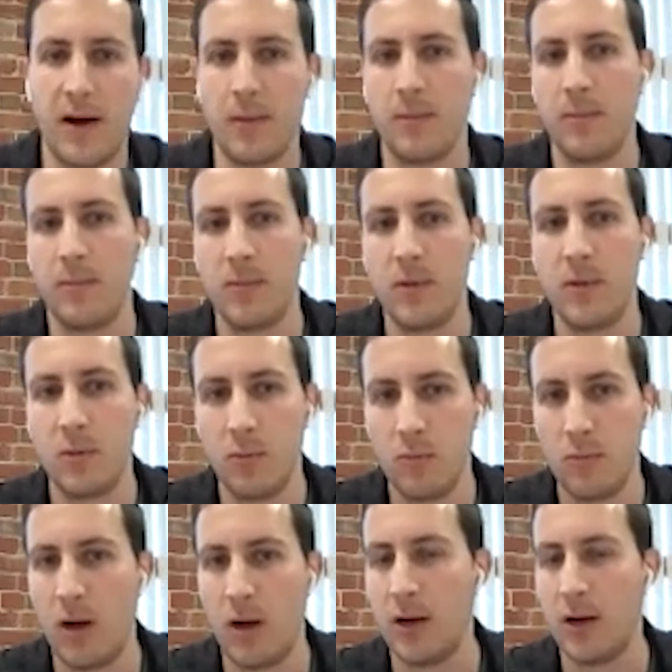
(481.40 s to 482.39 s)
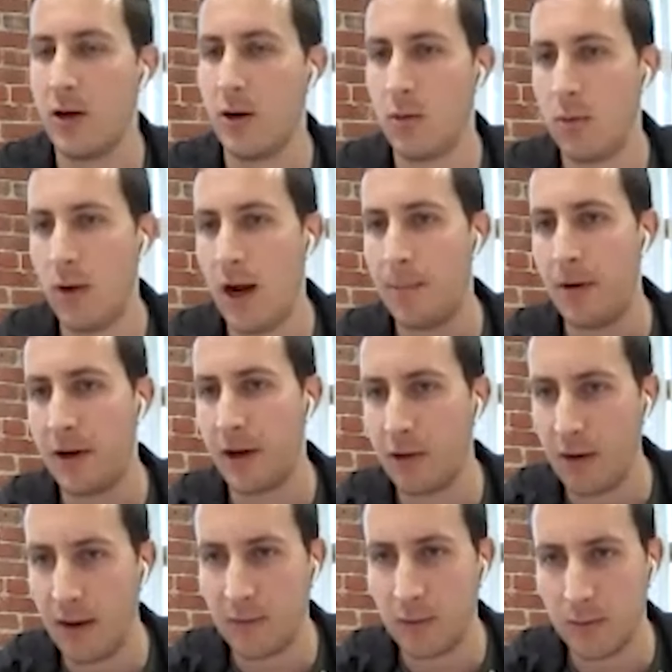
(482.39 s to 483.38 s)
I'm operating
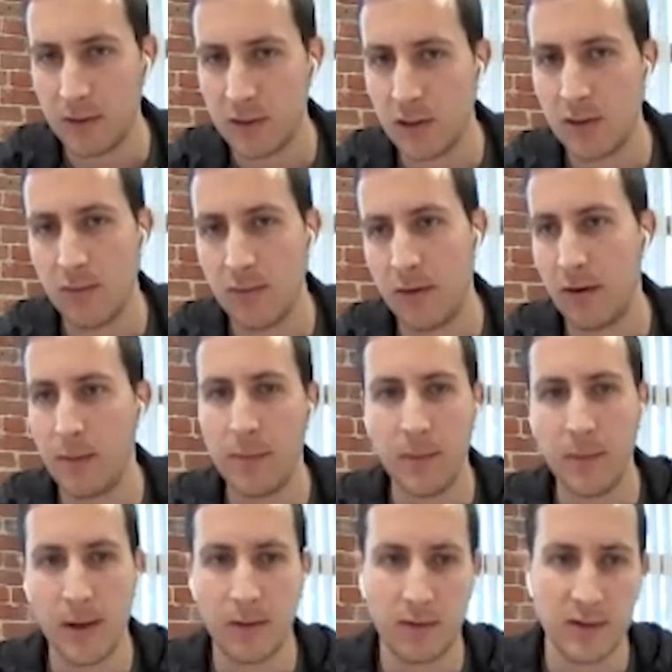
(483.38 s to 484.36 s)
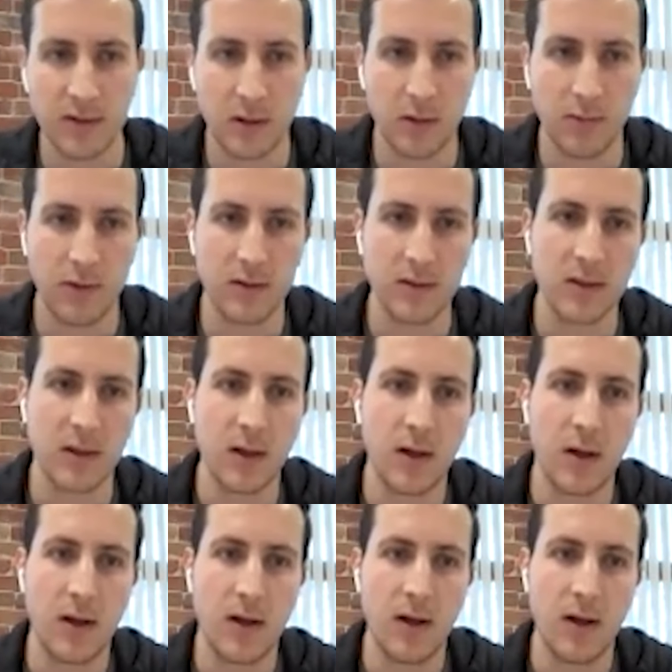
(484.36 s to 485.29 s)
a GraphQL server and implementing resolvers,